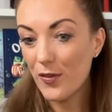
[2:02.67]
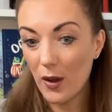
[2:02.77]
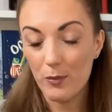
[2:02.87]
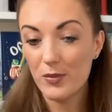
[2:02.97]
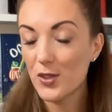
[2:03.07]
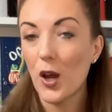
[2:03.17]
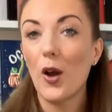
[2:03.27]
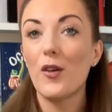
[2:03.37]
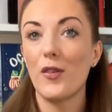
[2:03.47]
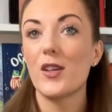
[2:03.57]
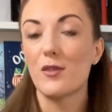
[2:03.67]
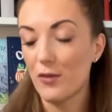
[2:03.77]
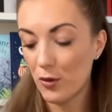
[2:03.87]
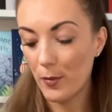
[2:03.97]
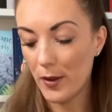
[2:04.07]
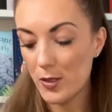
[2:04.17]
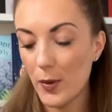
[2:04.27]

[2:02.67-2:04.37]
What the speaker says: I'll start off first and foremost.